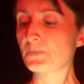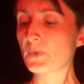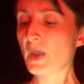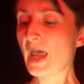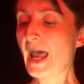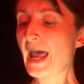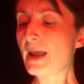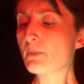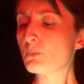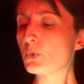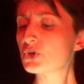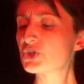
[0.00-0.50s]

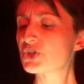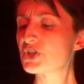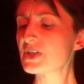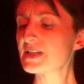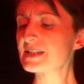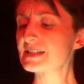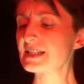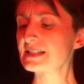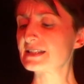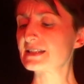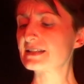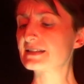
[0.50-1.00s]
Anne
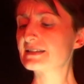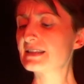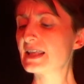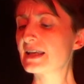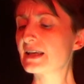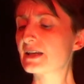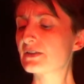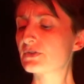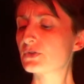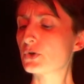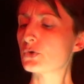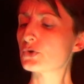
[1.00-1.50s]
watches as a
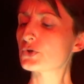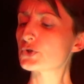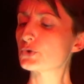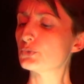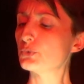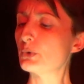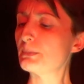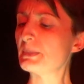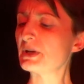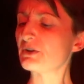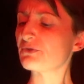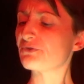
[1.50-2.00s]
thick-thonged
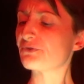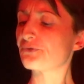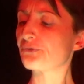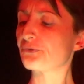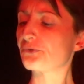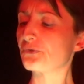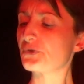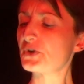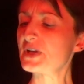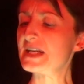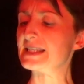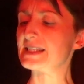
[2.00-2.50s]
woman
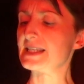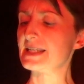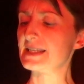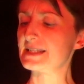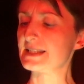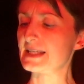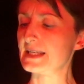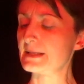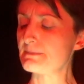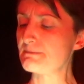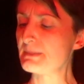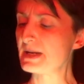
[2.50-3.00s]

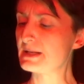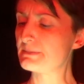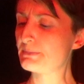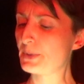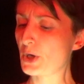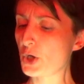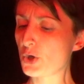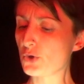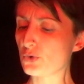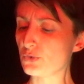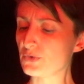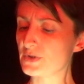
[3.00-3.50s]
freezes in
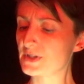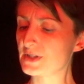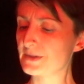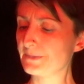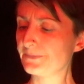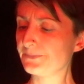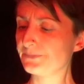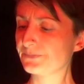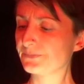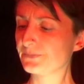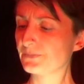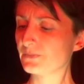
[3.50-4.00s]
mid-pose.
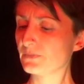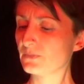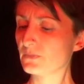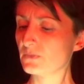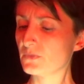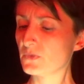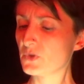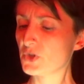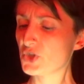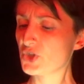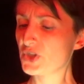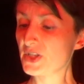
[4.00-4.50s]

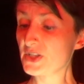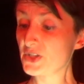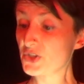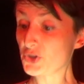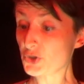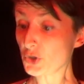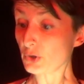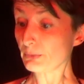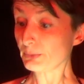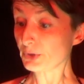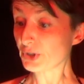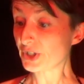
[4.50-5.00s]
She has
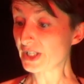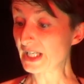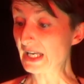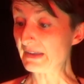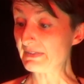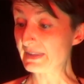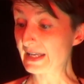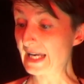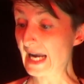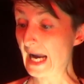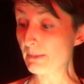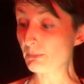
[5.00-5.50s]
stopped looking at
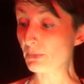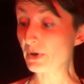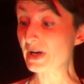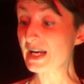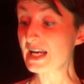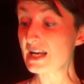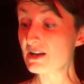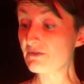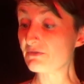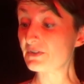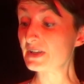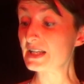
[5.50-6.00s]
the camera
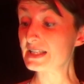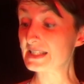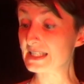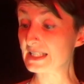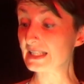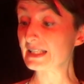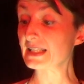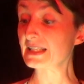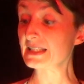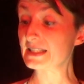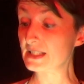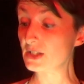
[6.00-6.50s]
even as
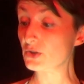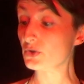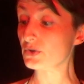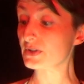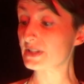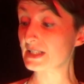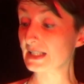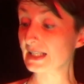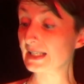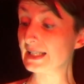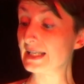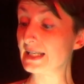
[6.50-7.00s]
it continues
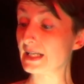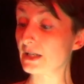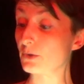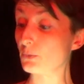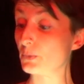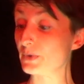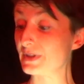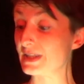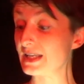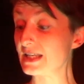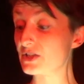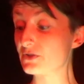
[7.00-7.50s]
to click
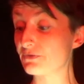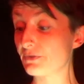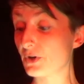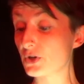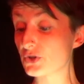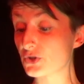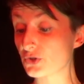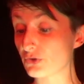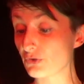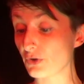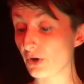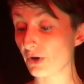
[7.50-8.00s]
with each
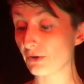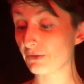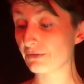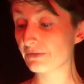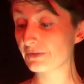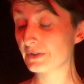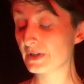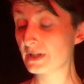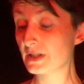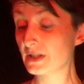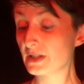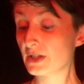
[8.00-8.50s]
photograph.
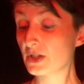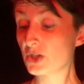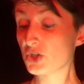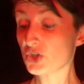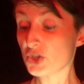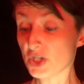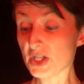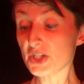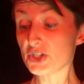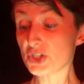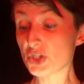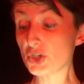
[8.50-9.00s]

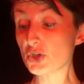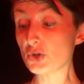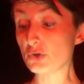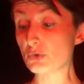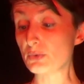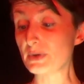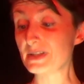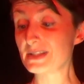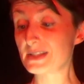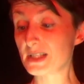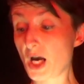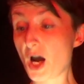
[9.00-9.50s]
She too
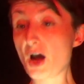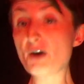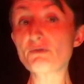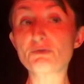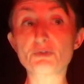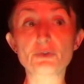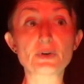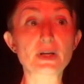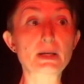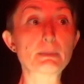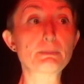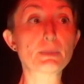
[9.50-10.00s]
is
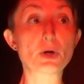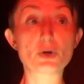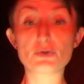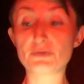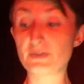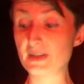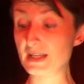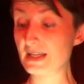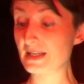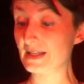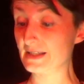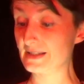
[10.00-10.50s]
covering both
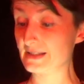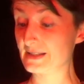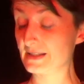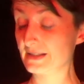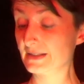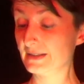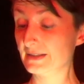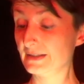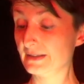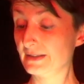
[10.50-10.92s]
ears.